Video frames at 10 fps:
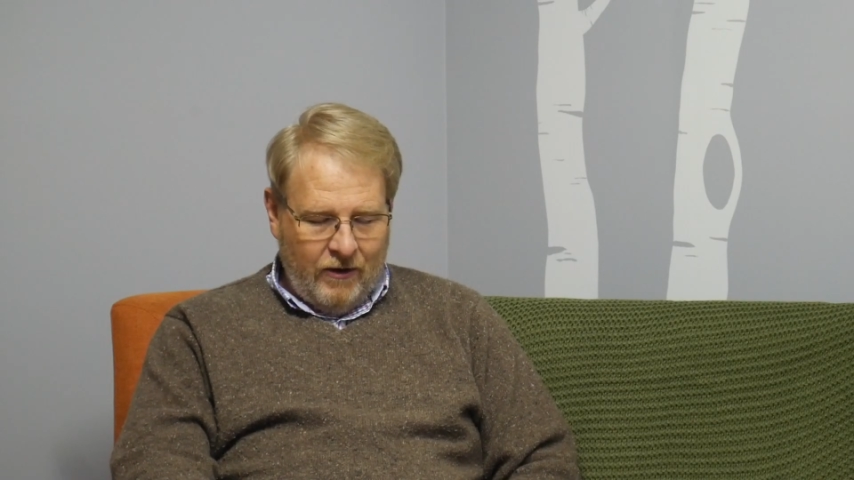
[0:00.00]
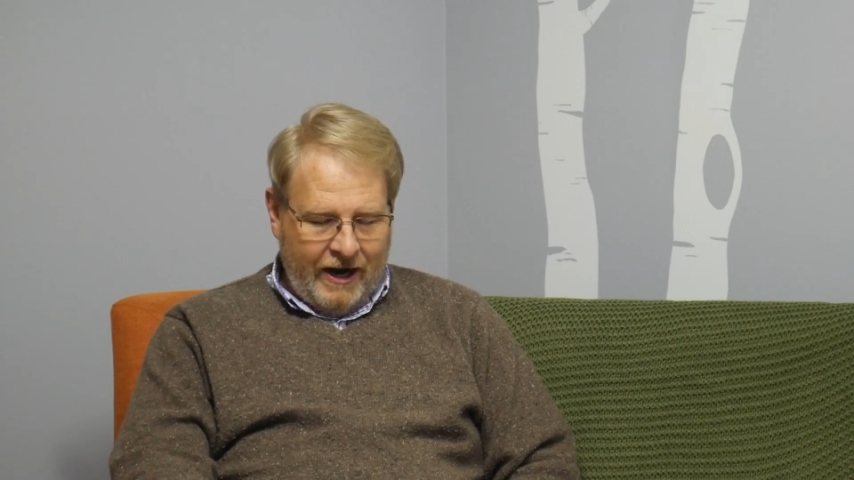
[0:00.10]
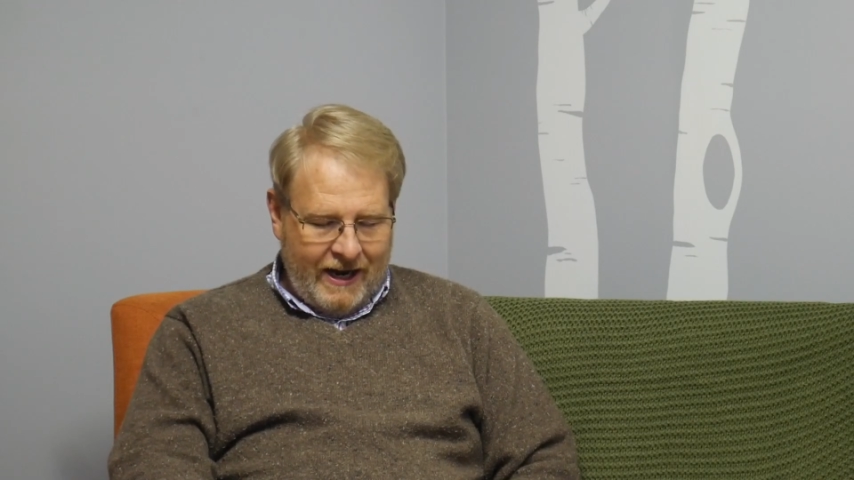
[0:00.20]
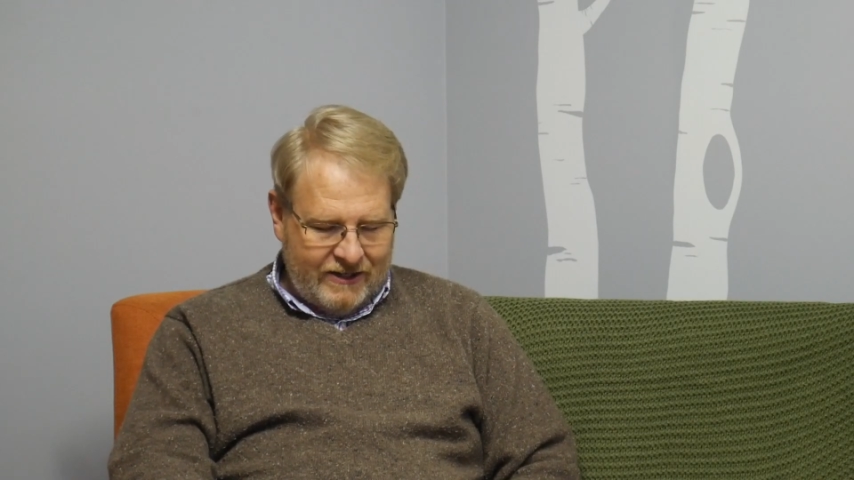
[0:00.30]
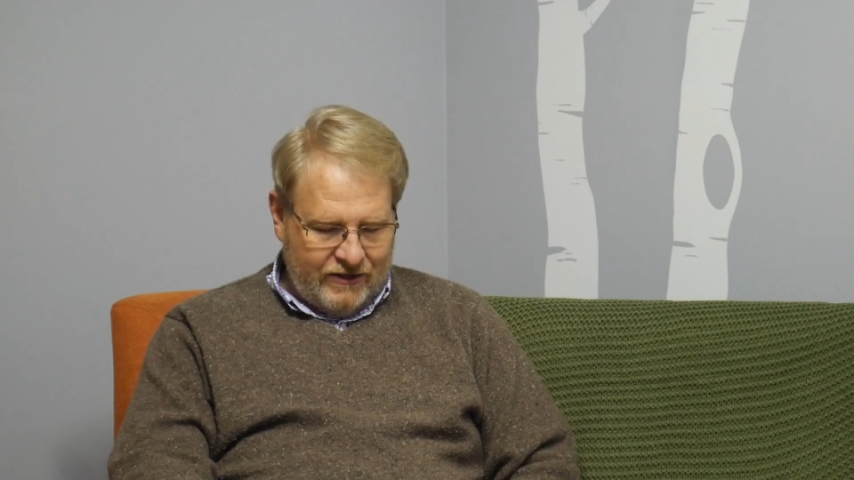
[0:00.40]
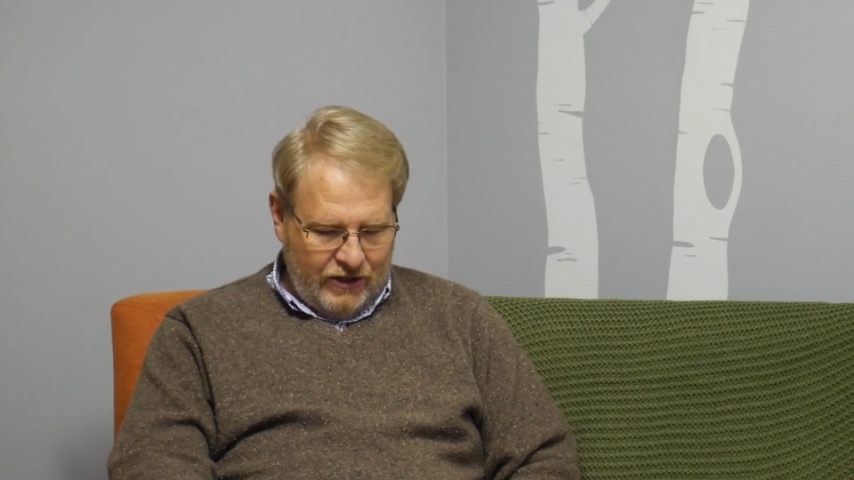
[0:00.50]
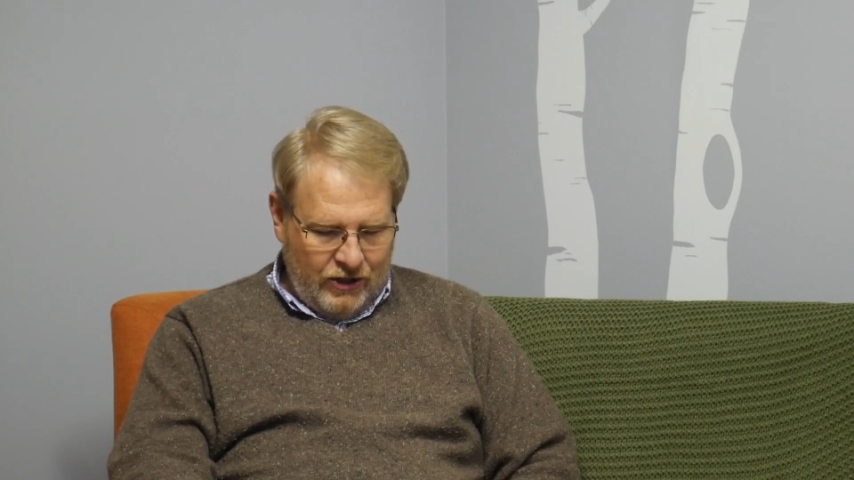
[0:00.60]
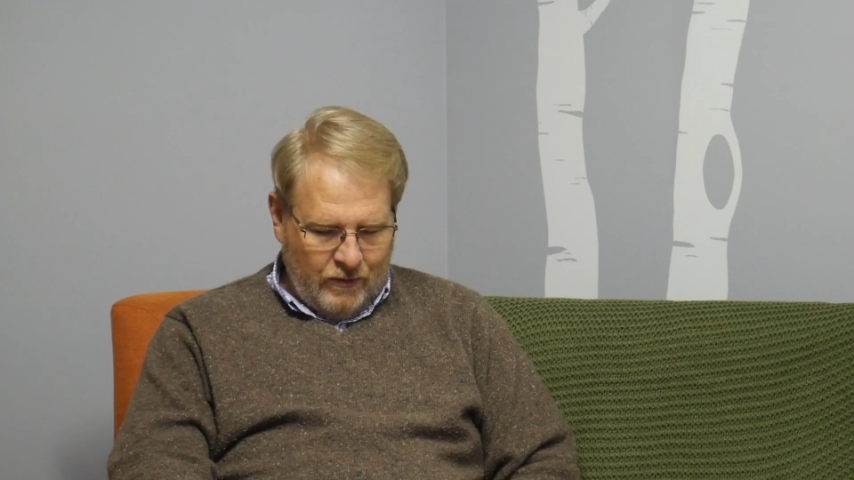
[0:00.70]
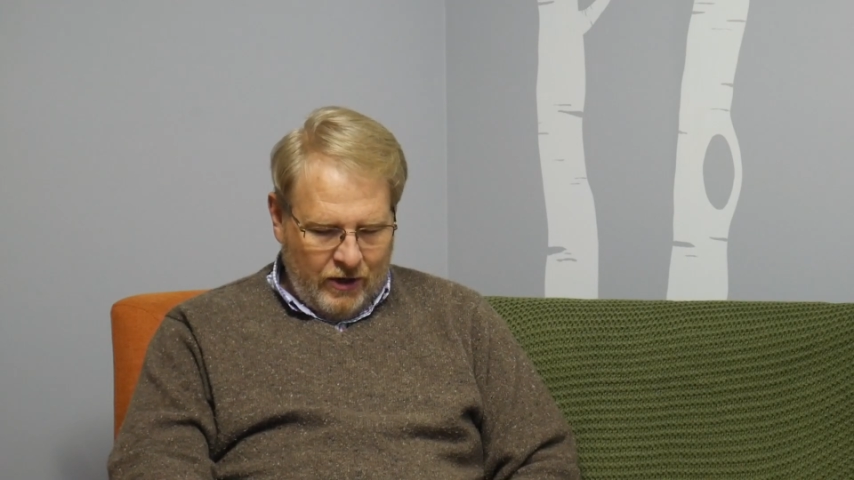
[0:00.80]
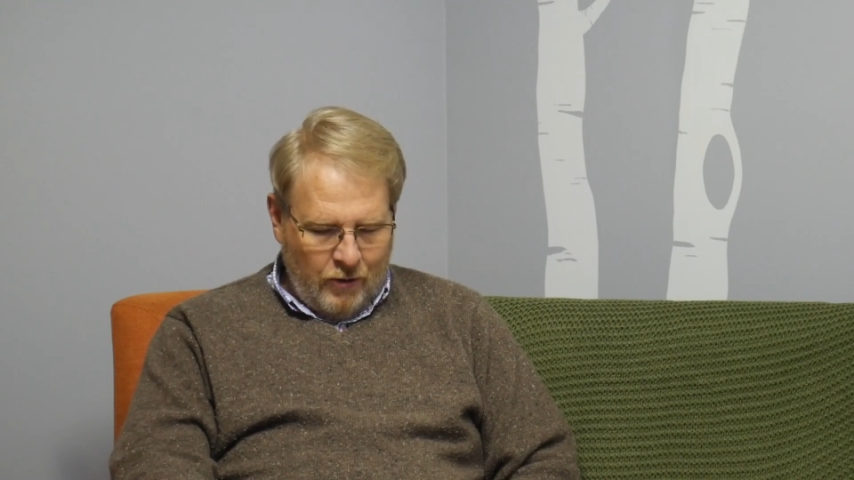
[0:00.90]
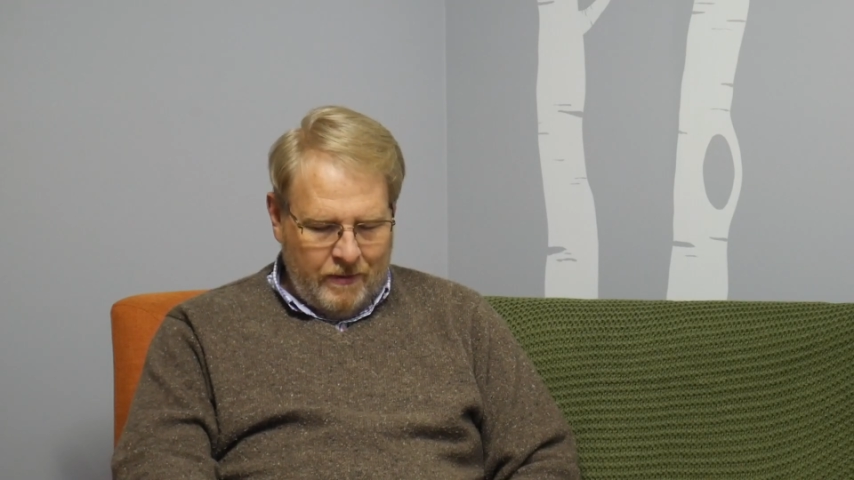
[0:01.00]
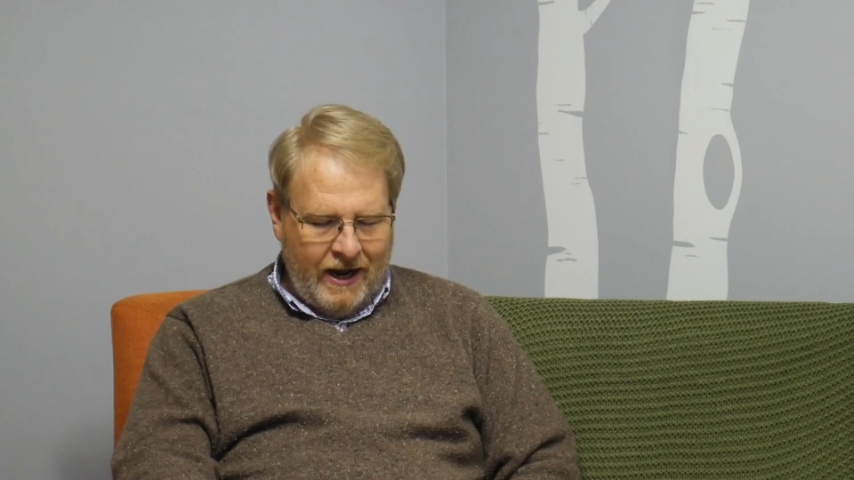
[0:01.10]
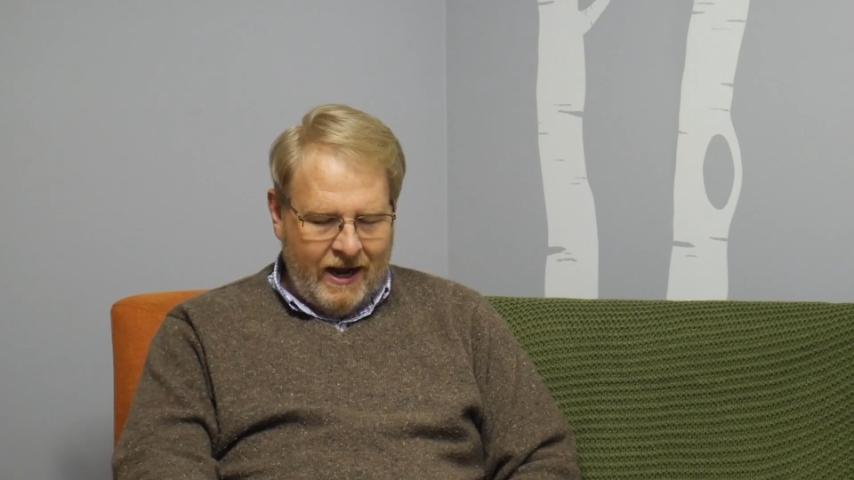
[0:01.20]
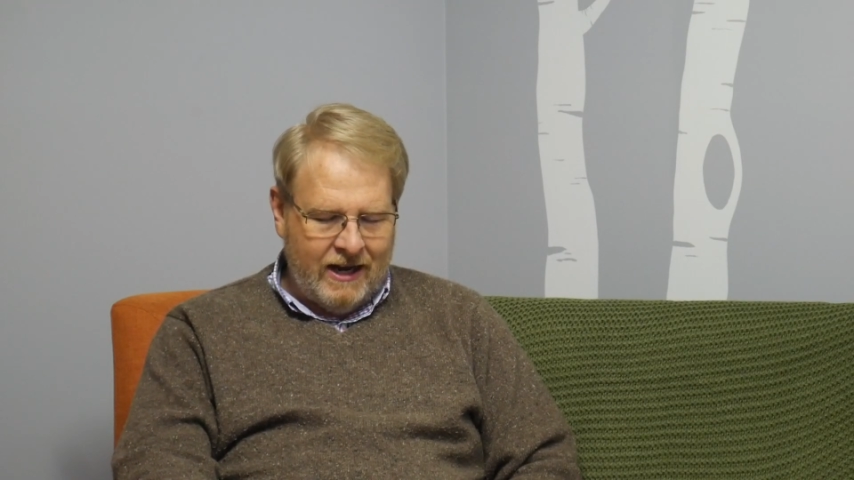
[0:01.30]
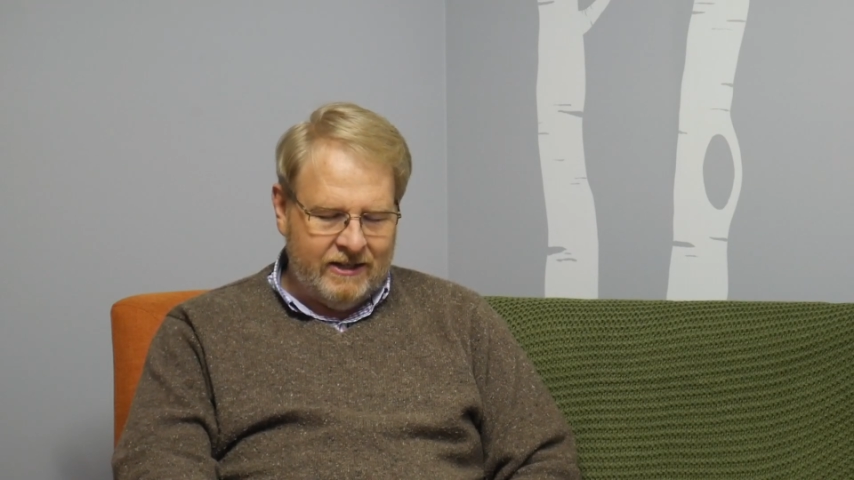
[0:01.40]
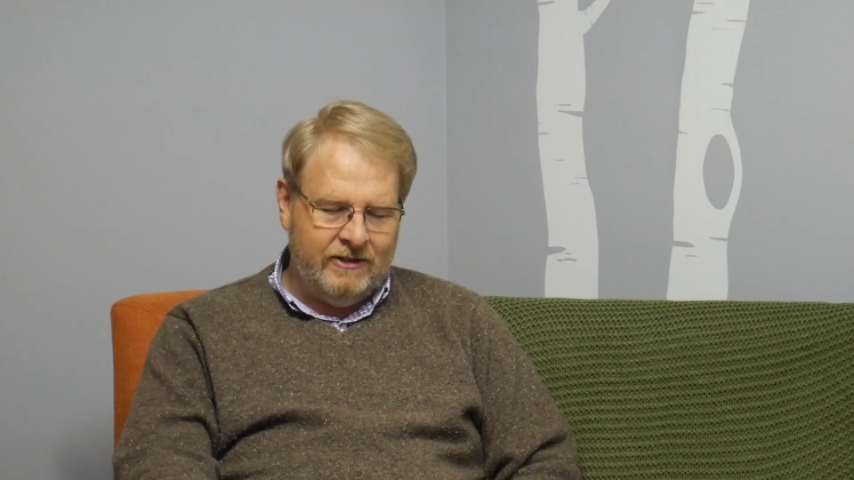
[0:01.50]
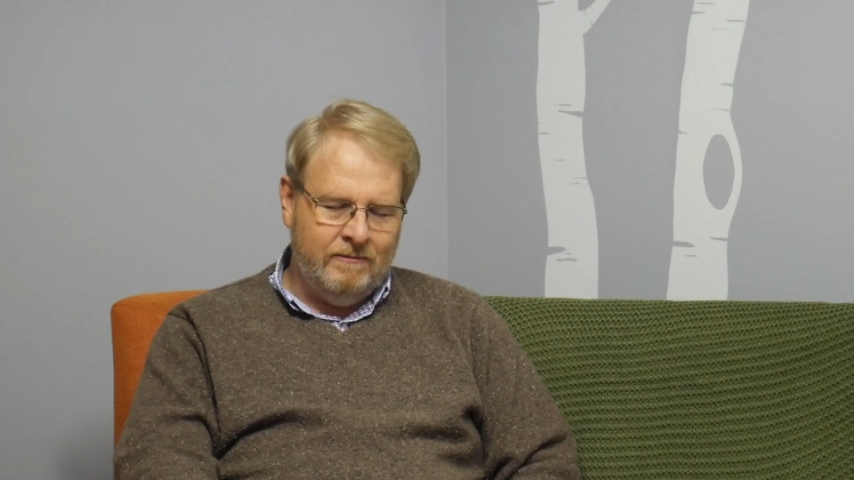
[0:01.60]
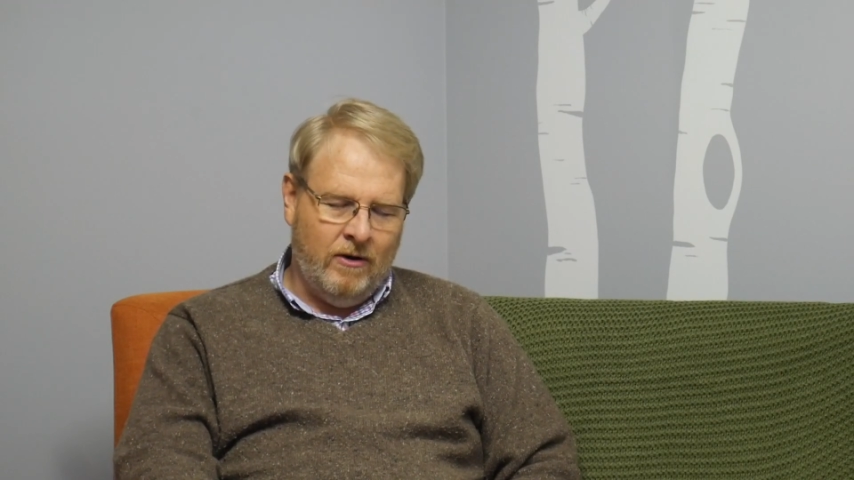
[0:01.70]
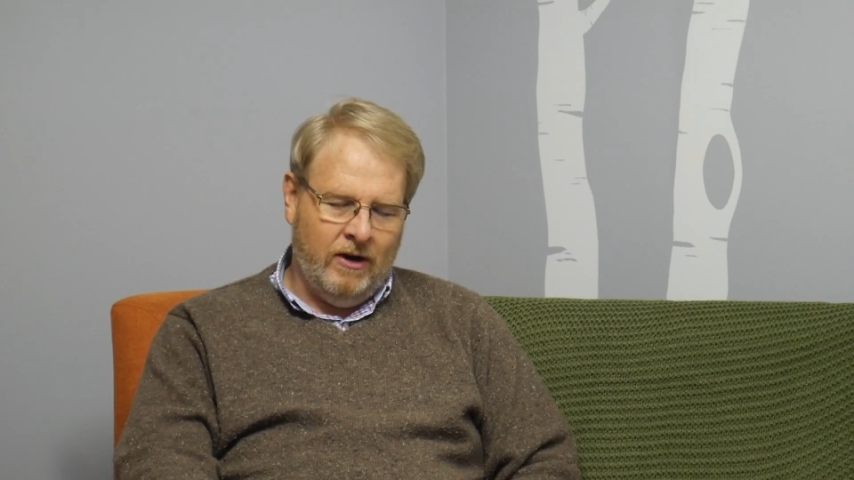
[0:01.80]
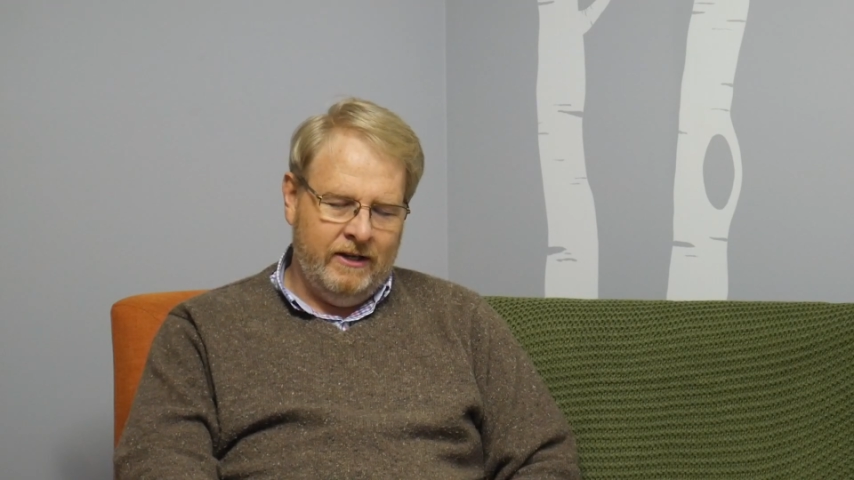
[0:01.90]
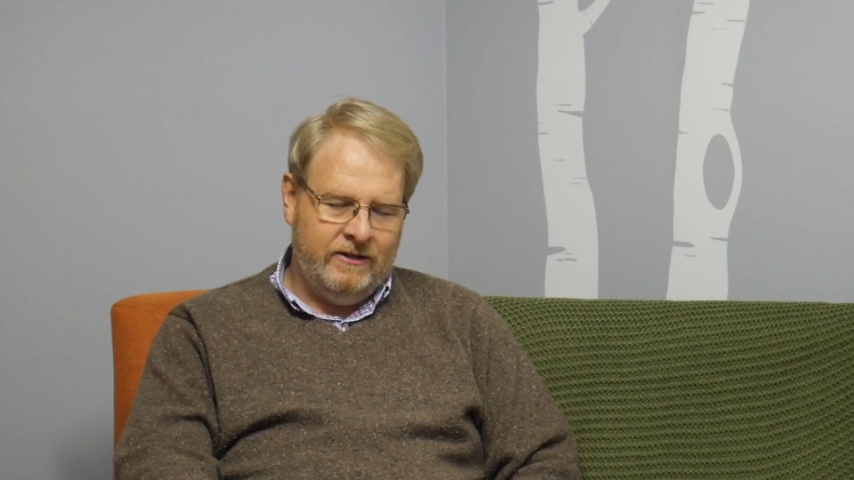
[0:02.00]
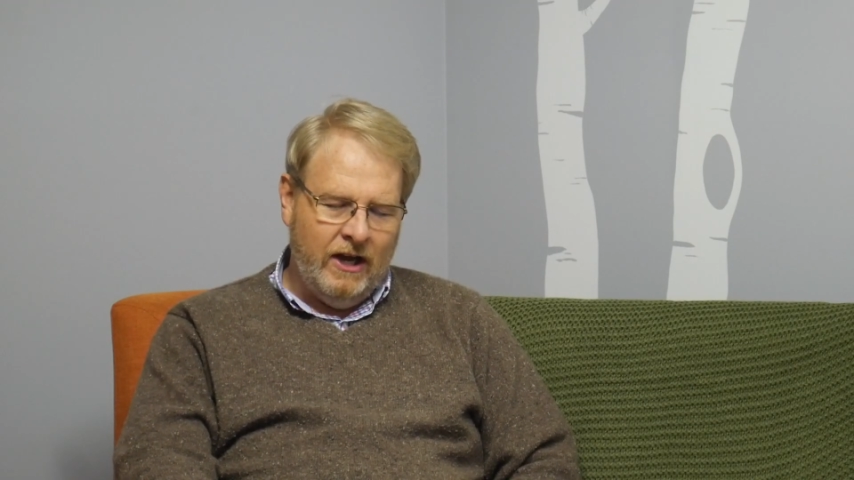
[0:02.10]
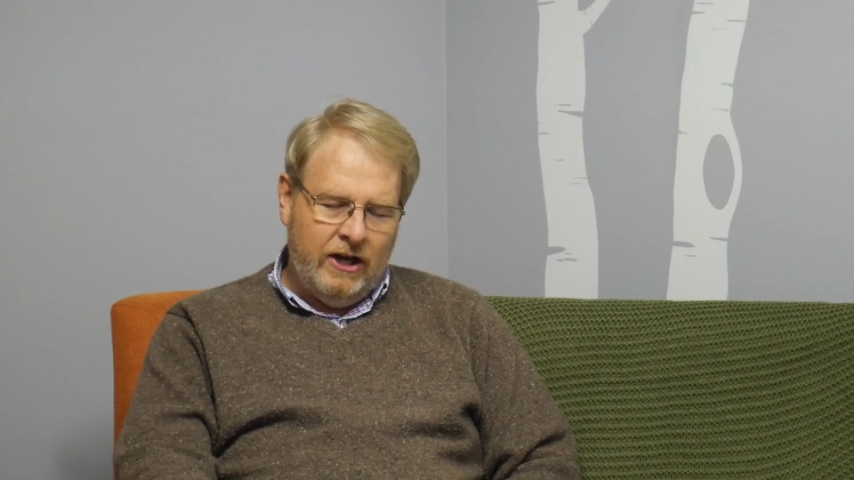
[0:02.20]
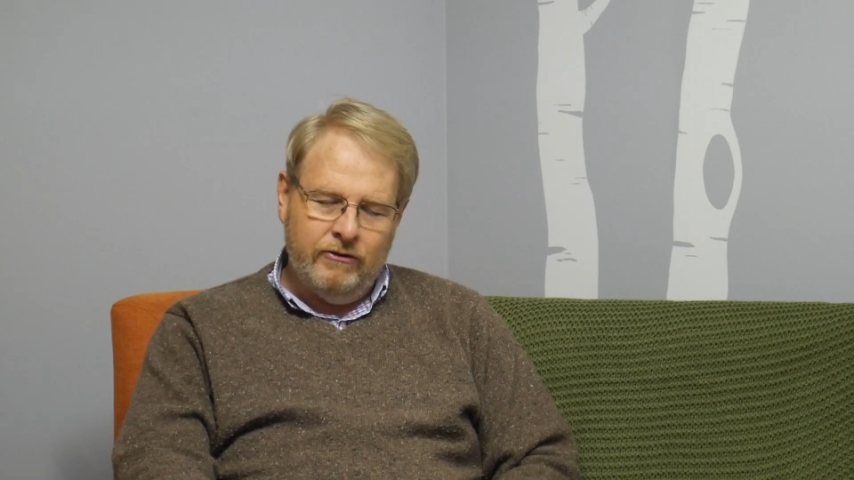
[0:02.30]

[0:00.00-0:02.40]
I ask that you would open our hearts and minds